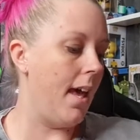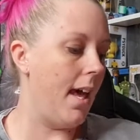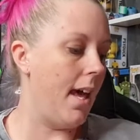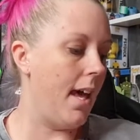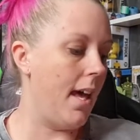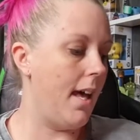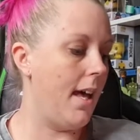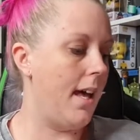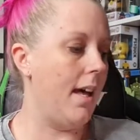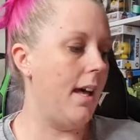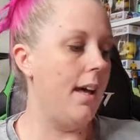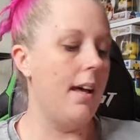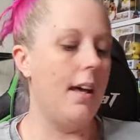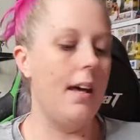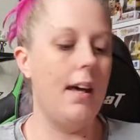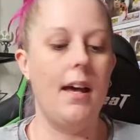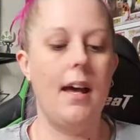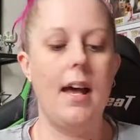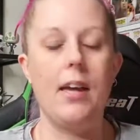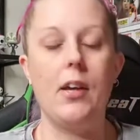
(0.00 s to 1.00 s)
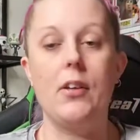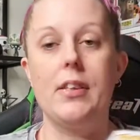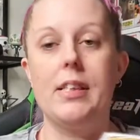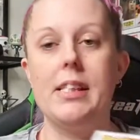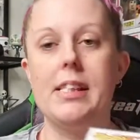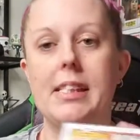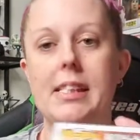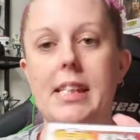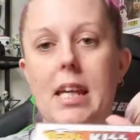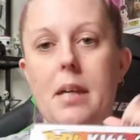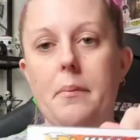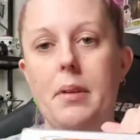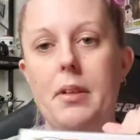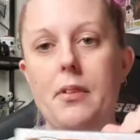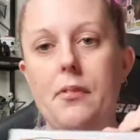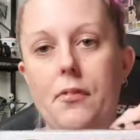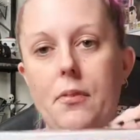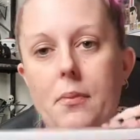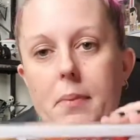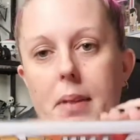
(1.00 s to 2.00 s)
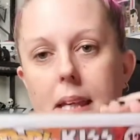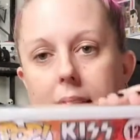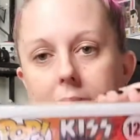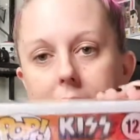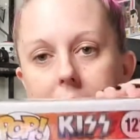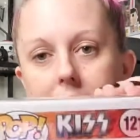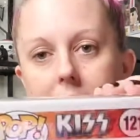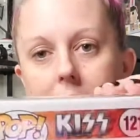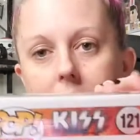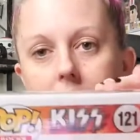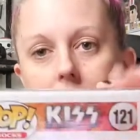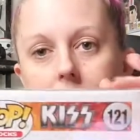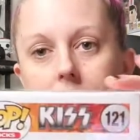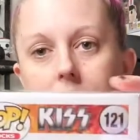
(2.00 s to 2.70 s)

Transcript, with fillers: Uh, I got the Demon from Kiss.